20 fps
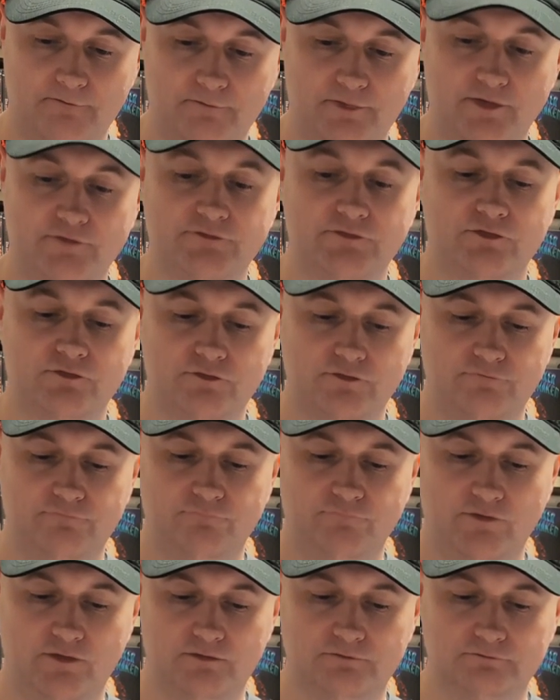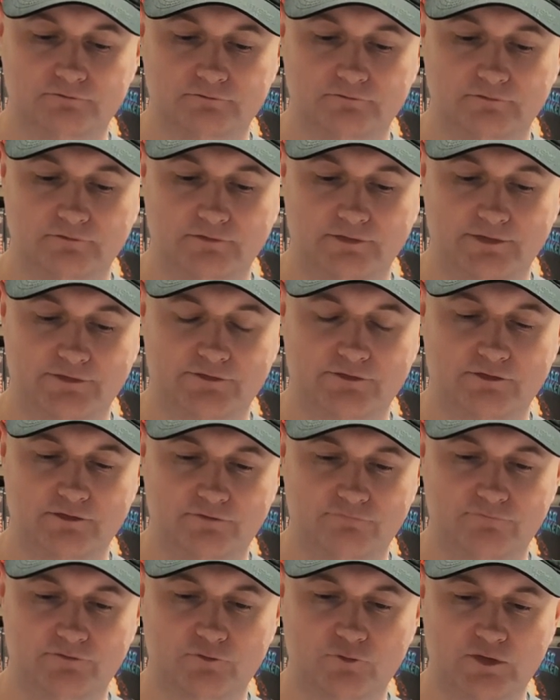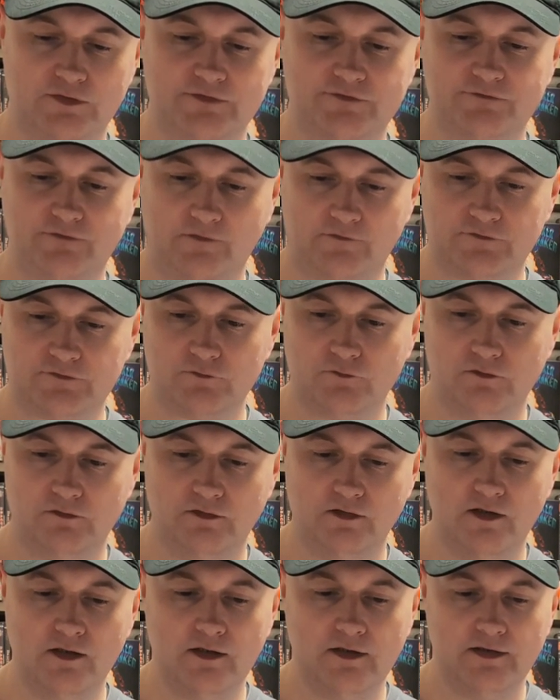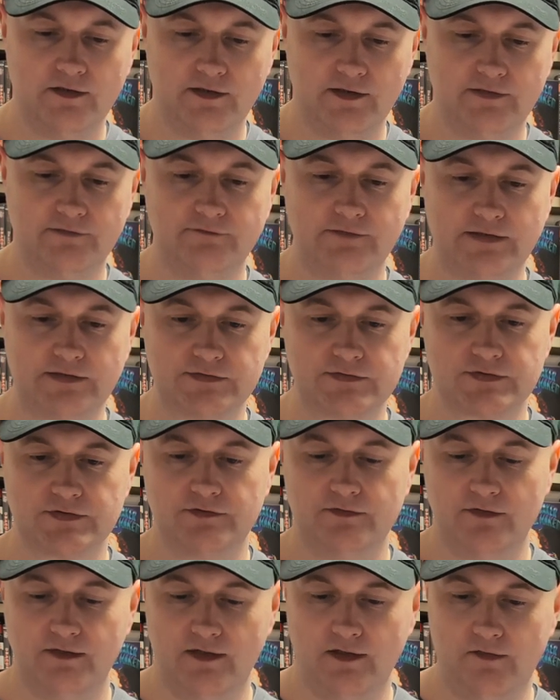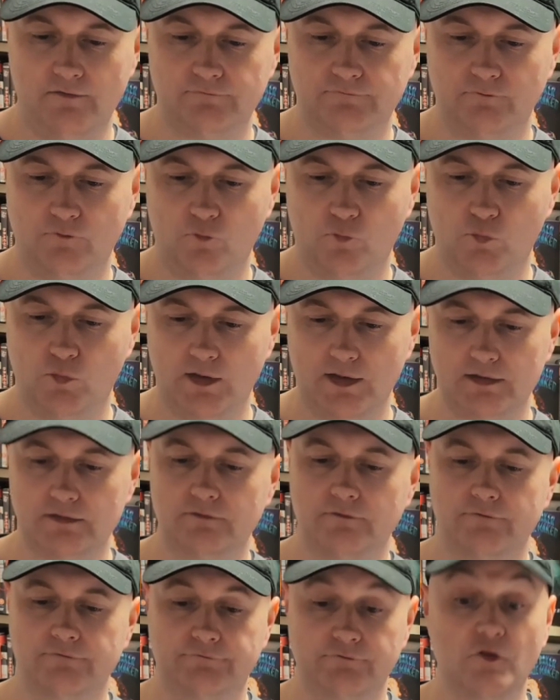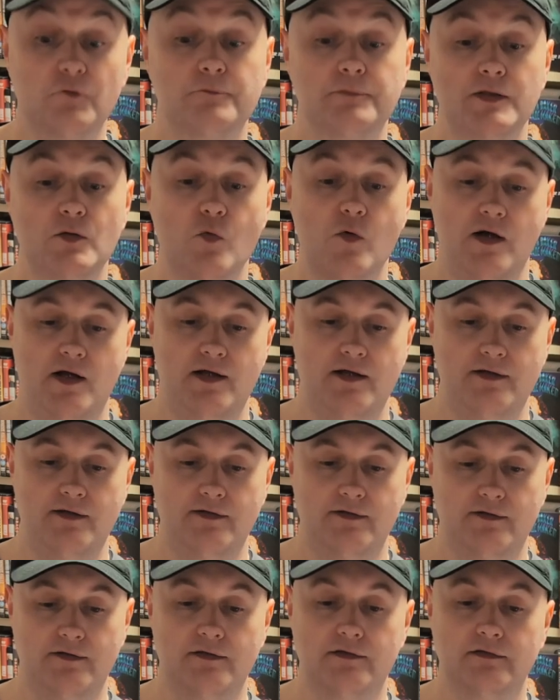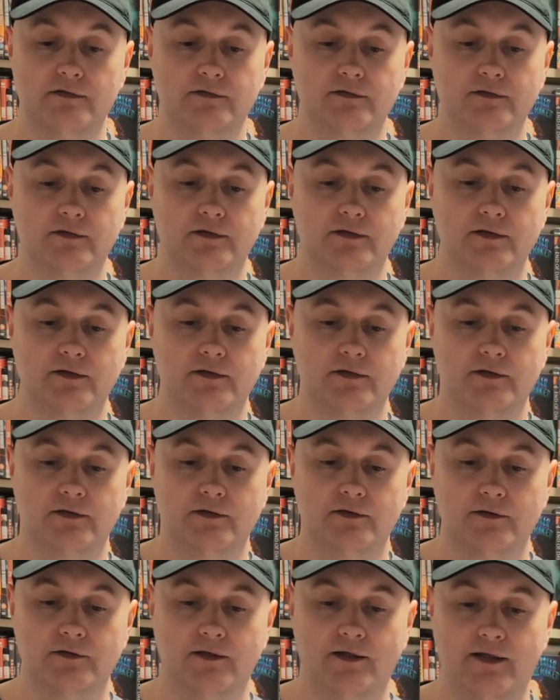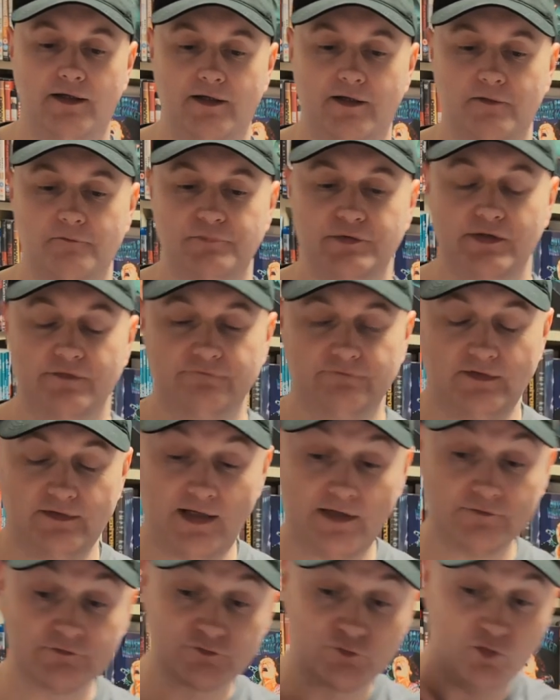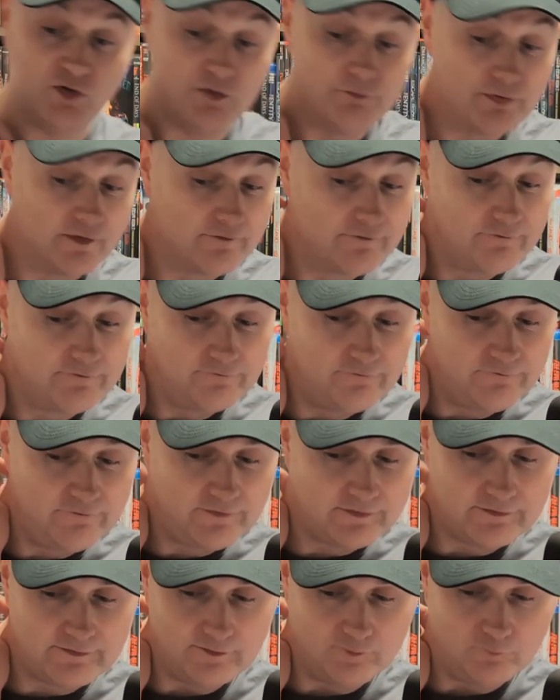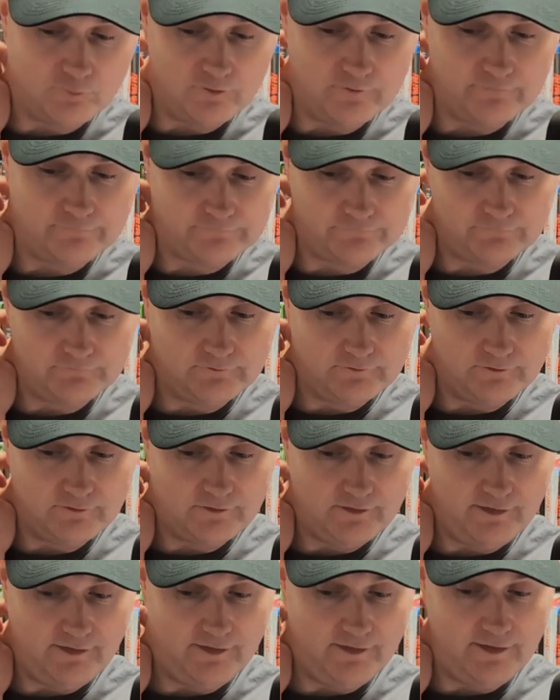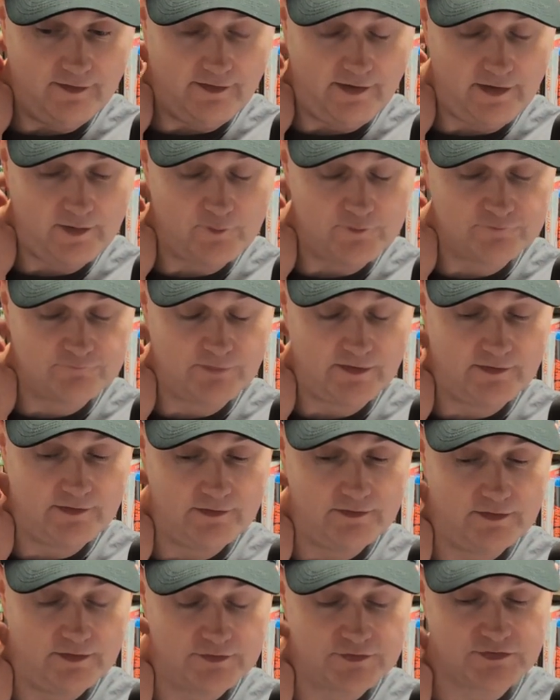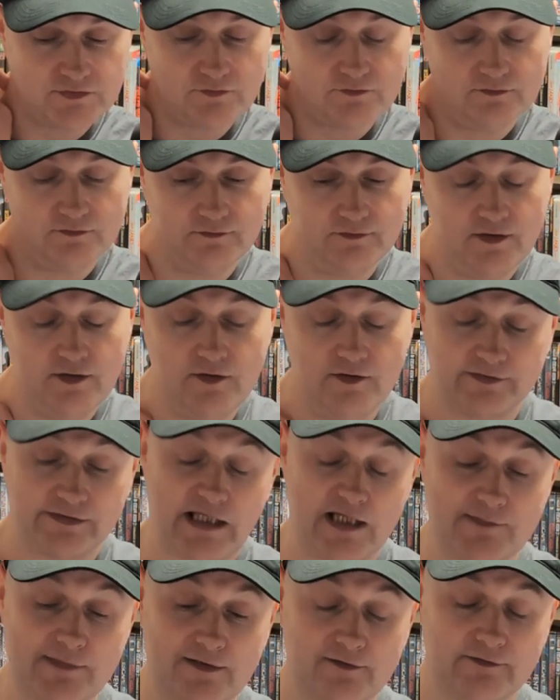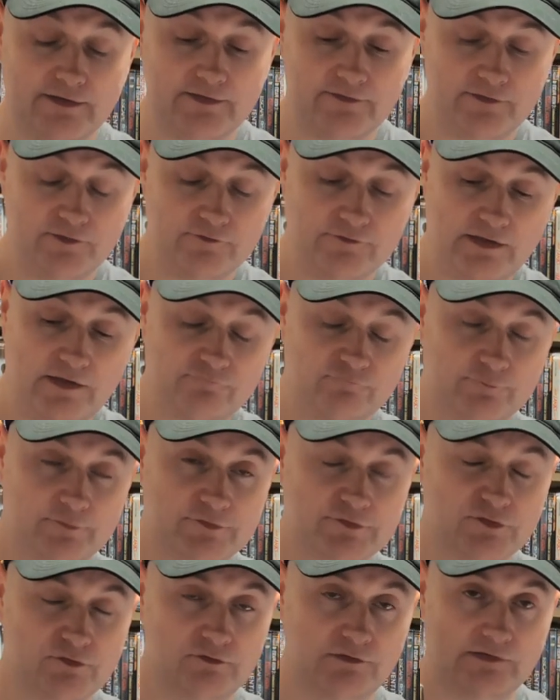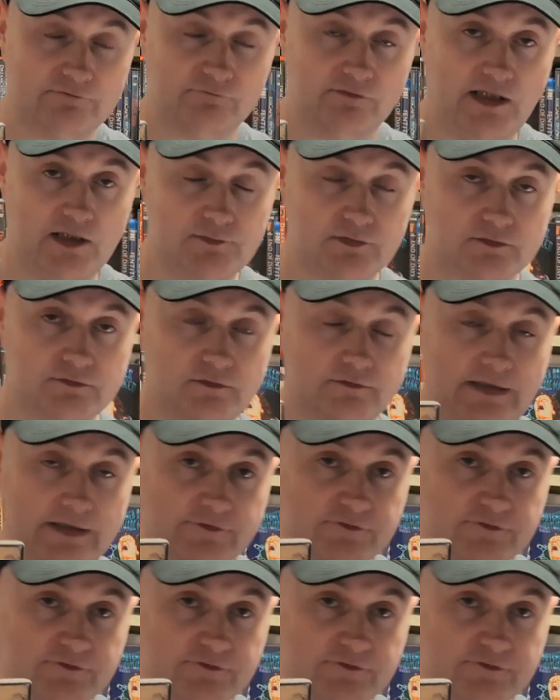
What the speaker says: it's a good film. It's a good film. Quite sexual in nature as well. So beware. But yeah, set in Antwerp, I think it was. And it was by a short, came out in the UK from a short-lived label called